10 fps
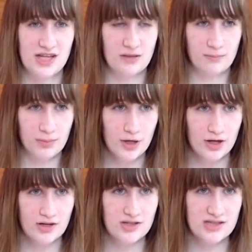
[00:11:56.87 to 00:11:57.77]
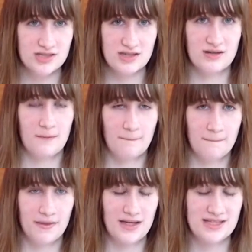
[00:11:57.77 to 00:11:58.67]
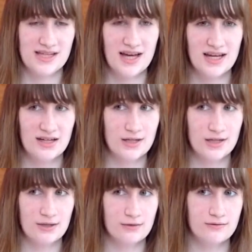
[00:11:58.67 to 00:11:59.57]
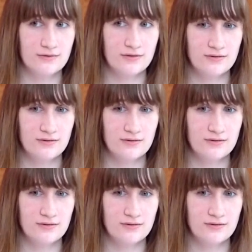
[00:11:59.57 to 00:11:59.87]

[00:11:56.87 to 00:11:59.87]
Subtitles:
In the books, it's kind of,